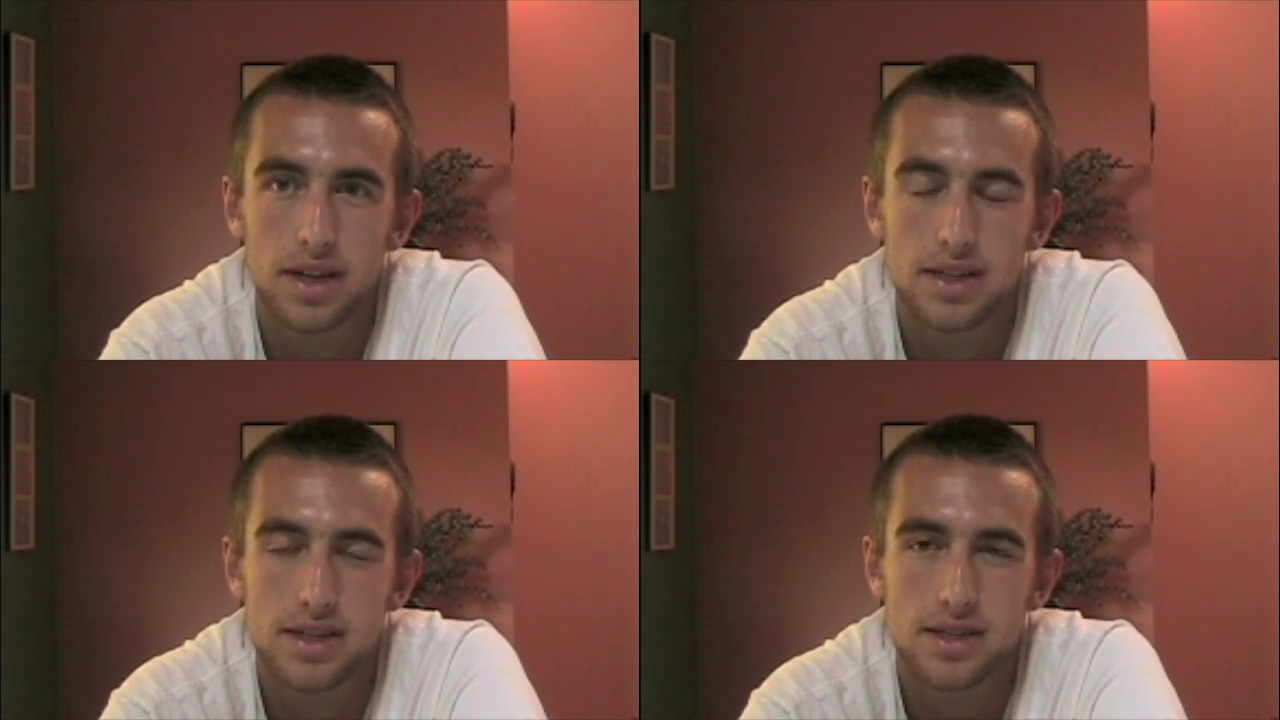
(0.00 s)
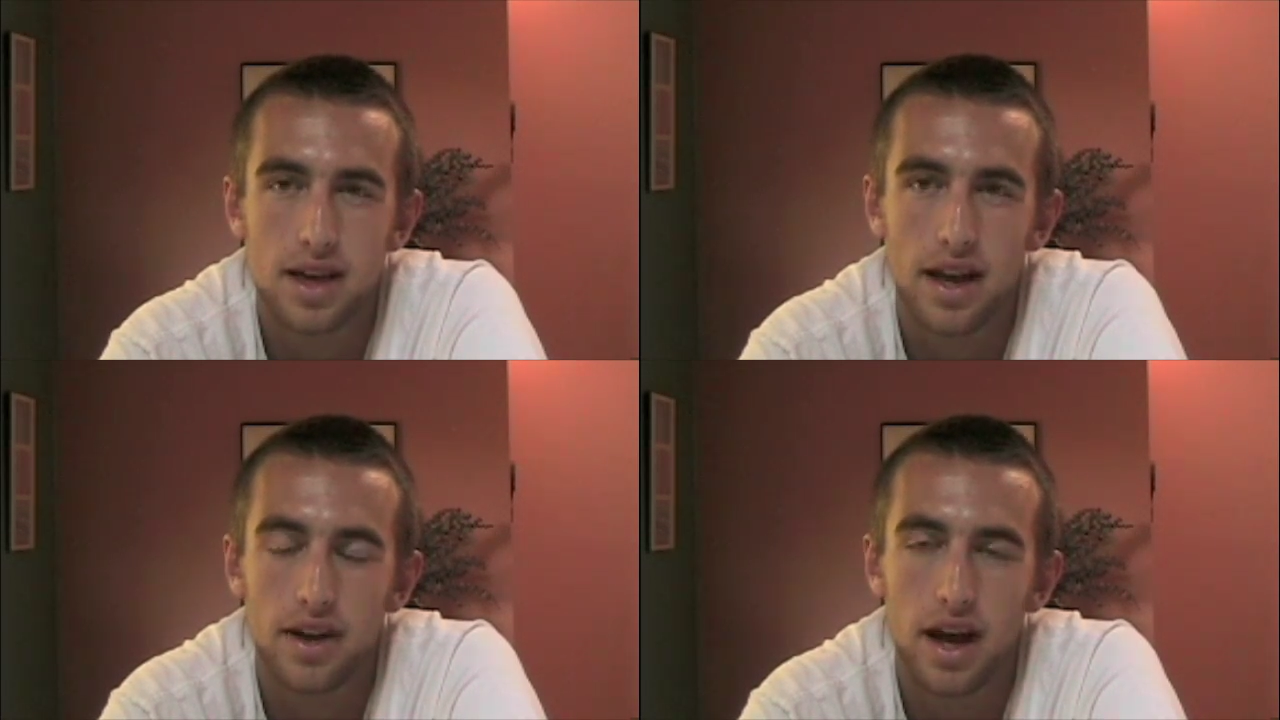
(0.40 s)
because
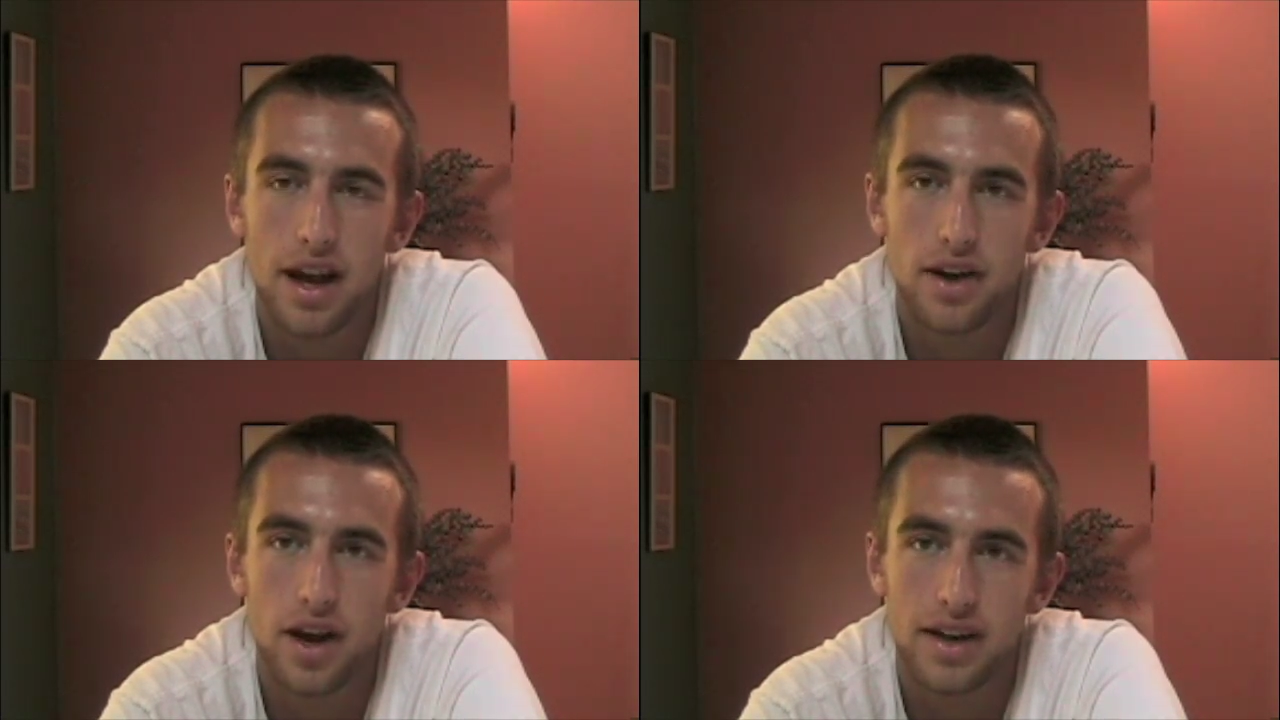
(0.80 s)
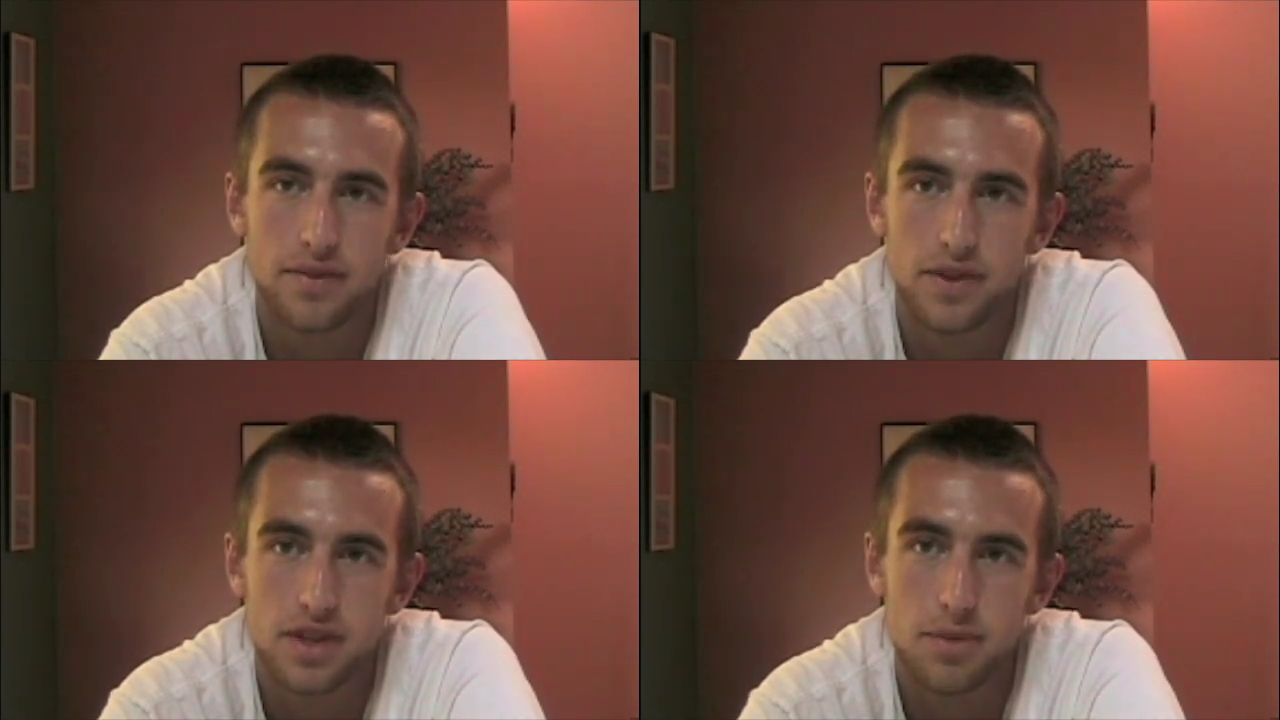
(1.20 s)
I don't know,
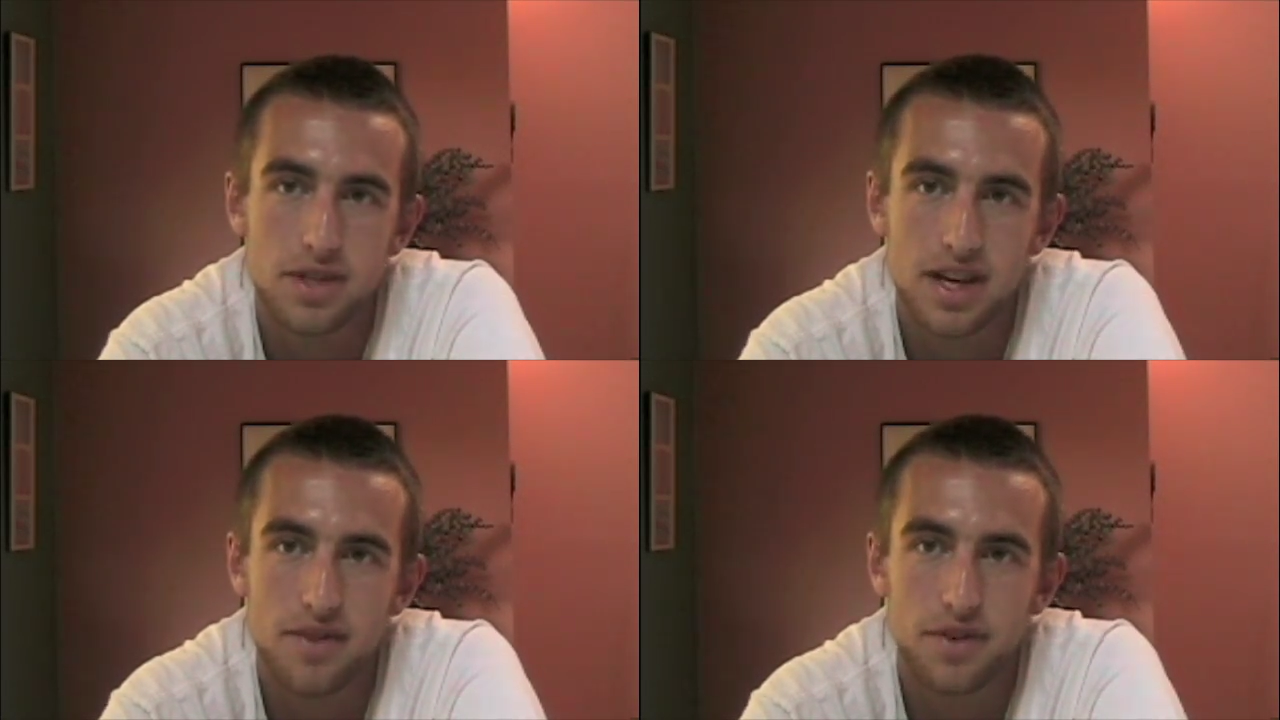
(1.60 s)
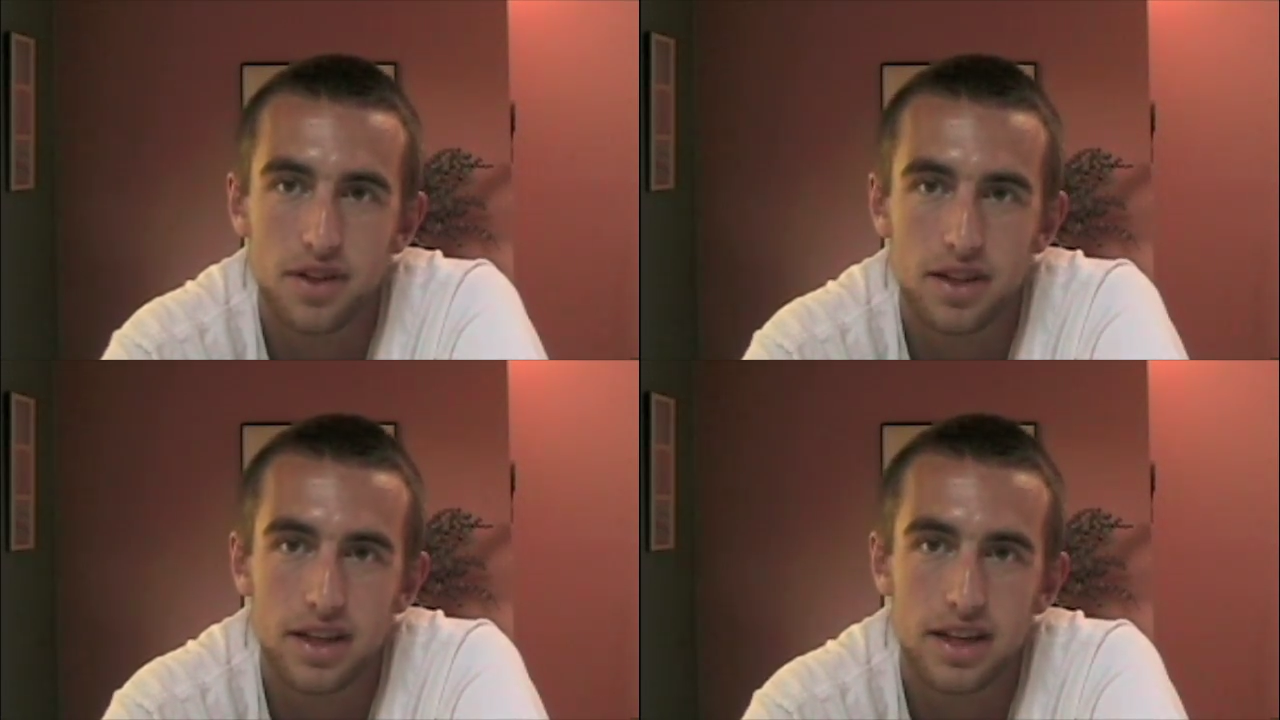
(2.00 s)
for some reason I
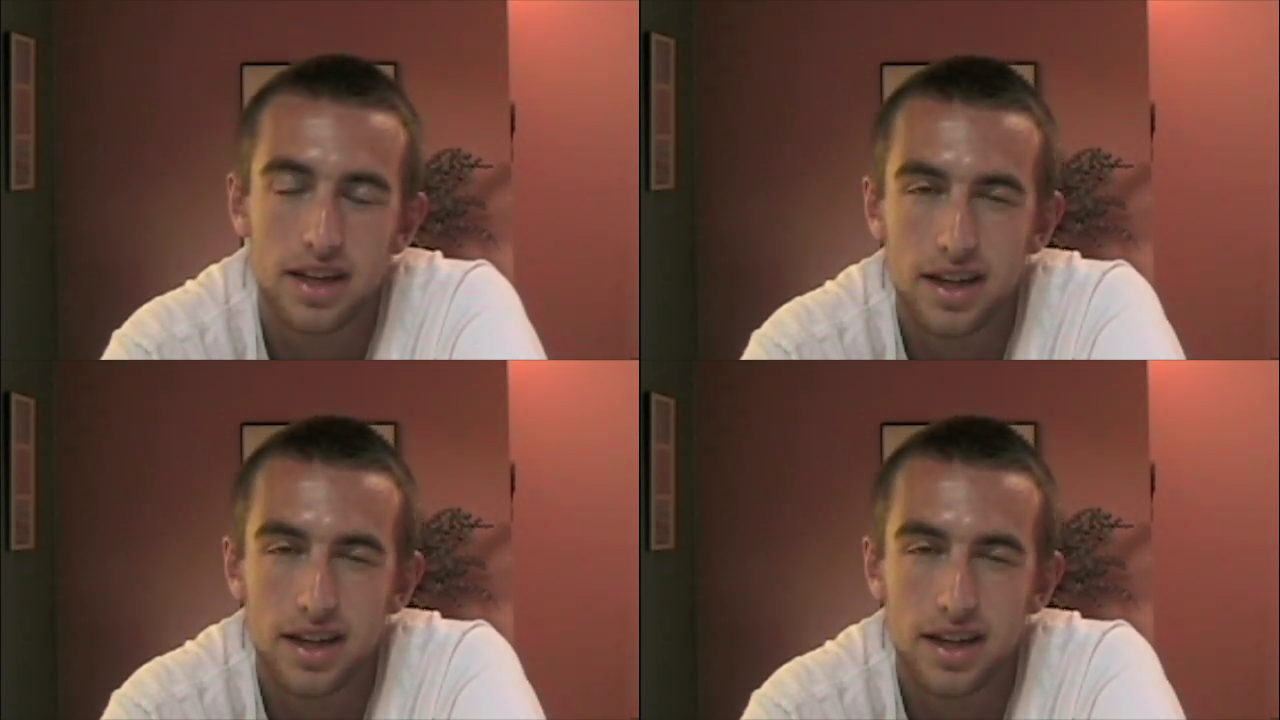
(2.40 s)
feel that